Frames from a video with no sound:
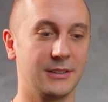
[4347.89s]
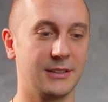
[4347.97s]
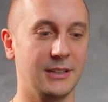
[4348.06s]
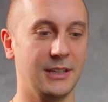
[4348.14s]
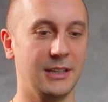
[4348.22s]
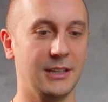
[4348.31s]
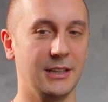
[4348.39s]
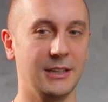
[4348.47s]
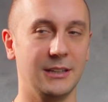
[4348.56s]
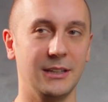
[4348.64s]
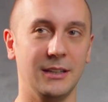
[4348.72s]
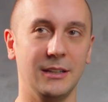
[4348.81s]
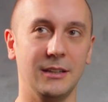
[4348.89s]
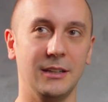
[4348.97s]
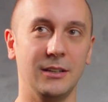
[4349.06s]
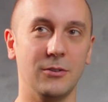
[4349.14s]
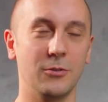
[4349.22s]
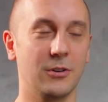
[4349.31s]

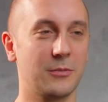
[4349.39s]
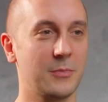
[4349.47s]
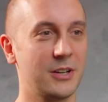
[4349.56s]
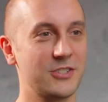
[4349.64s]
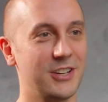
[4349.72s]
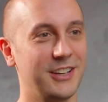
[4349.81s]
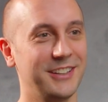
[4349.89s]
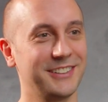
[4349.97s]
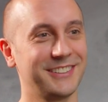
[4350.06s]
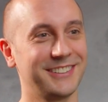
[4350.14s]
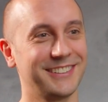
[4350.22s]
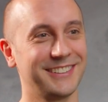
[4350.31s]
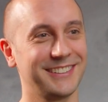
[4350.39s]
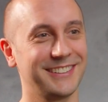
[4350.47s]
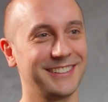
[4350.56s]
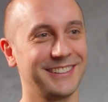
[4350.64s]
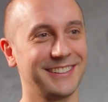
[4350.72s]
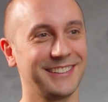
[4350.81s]
the ogre Mage,
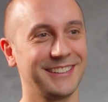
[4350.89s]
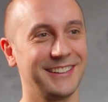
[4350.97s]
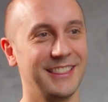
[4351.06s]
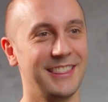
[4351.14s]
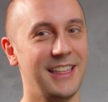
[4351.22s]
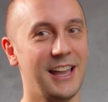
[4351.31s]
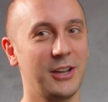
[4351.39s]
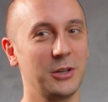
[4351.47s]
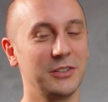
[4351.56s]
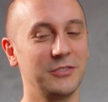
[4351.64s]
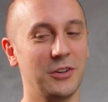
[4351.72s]
that could have